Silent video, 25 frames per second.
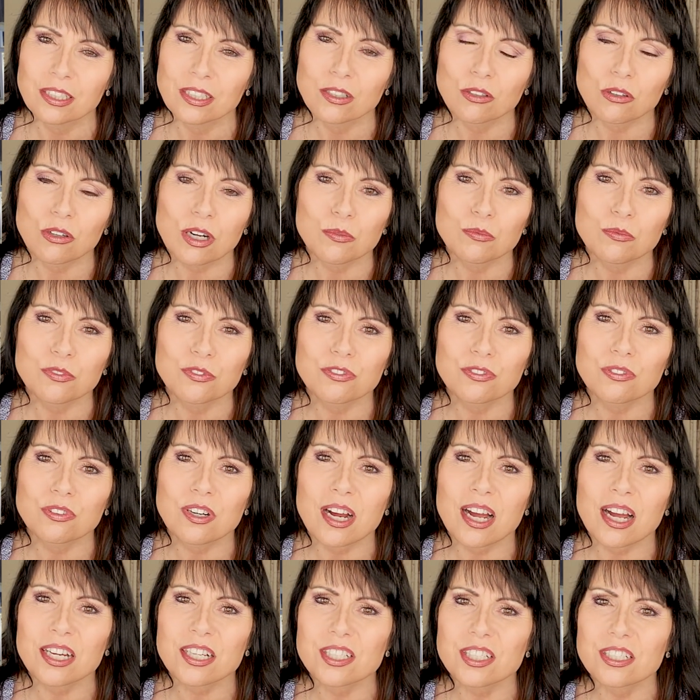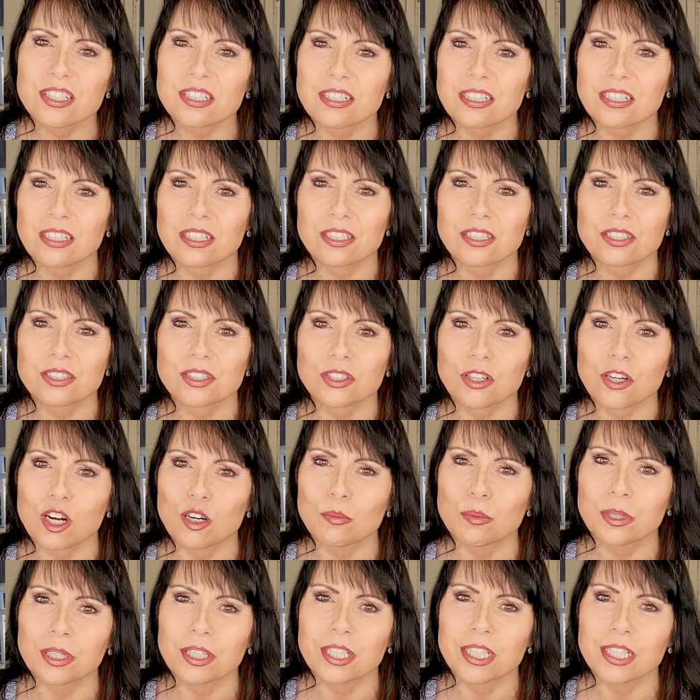creme fraiche and a
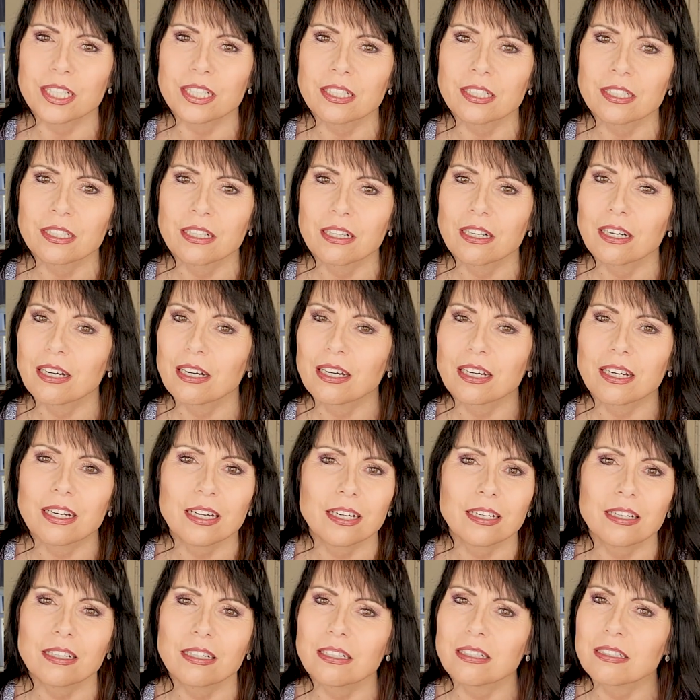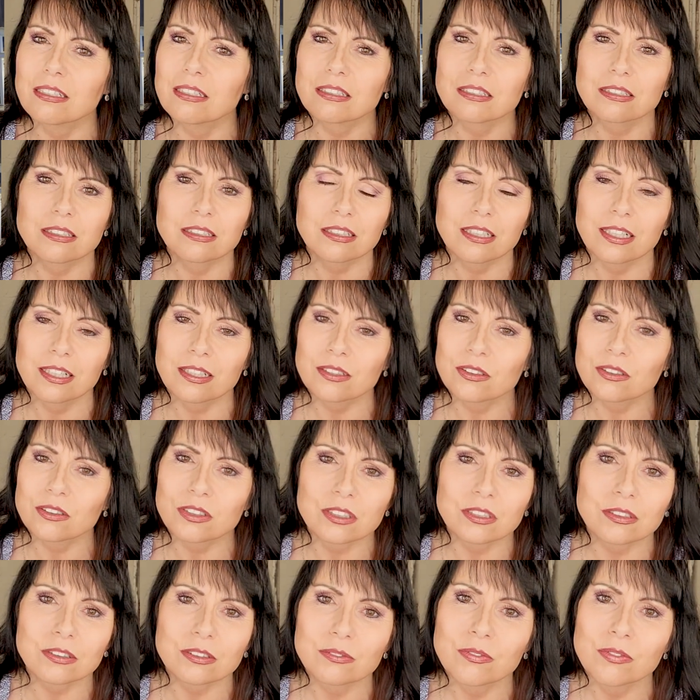strawberry. I, oh, I don't
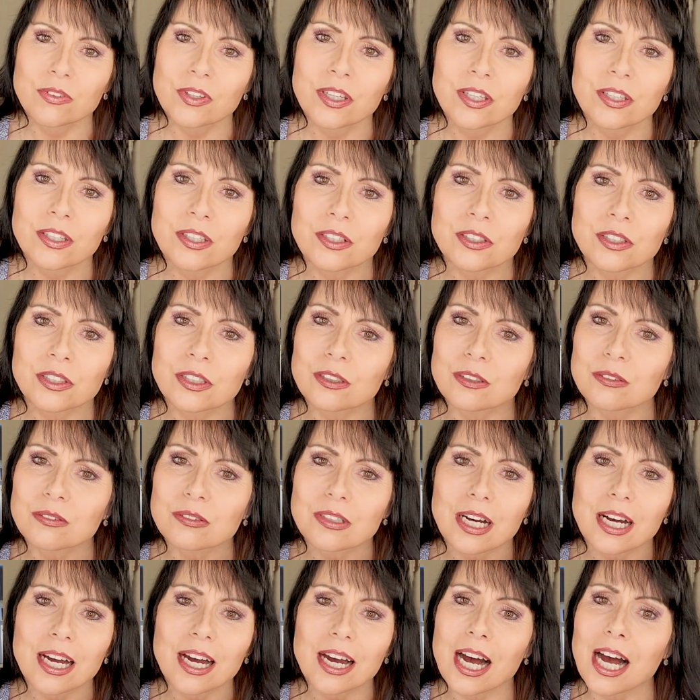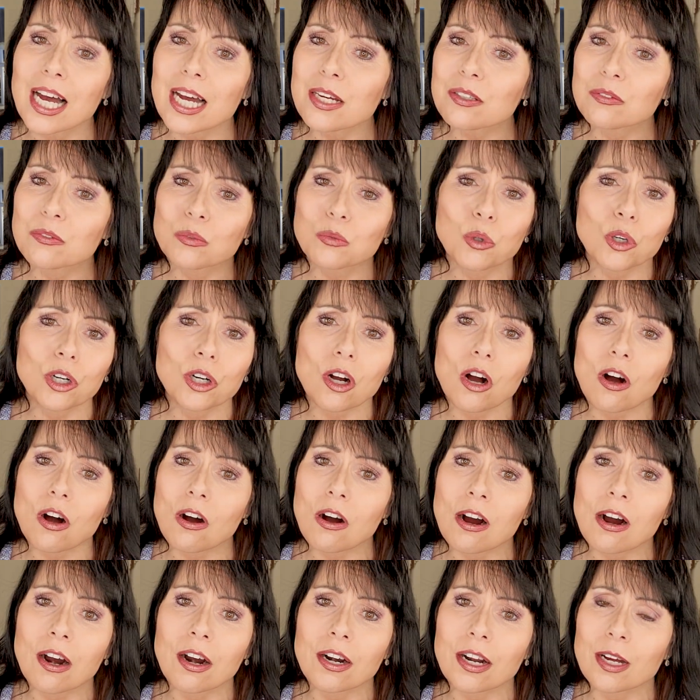know. You know, I, I work
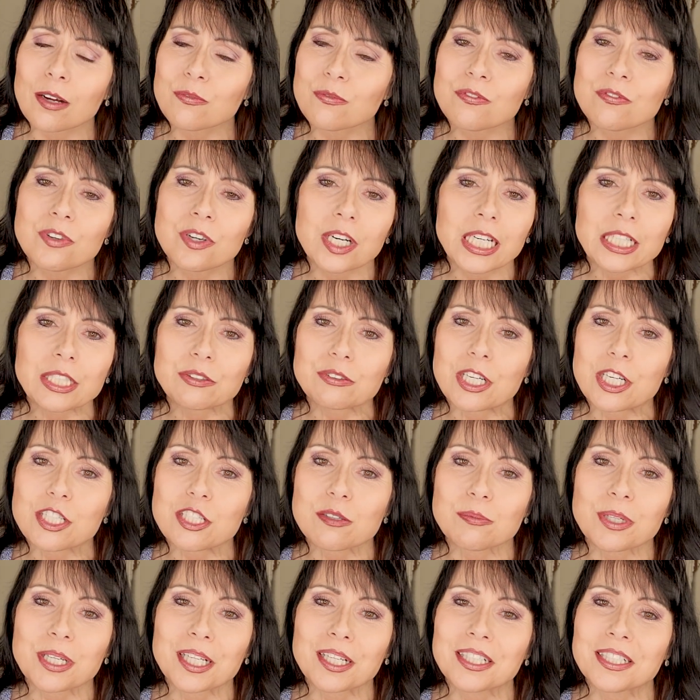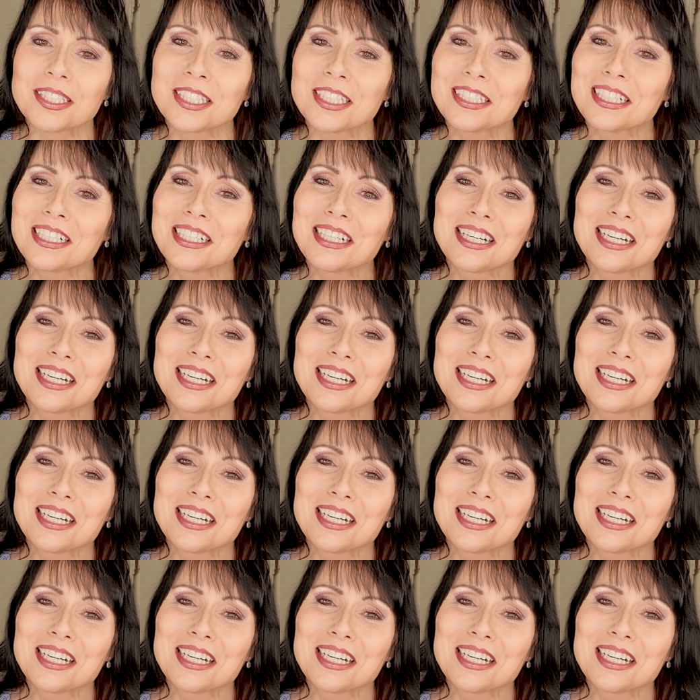hard. I'm very regimented.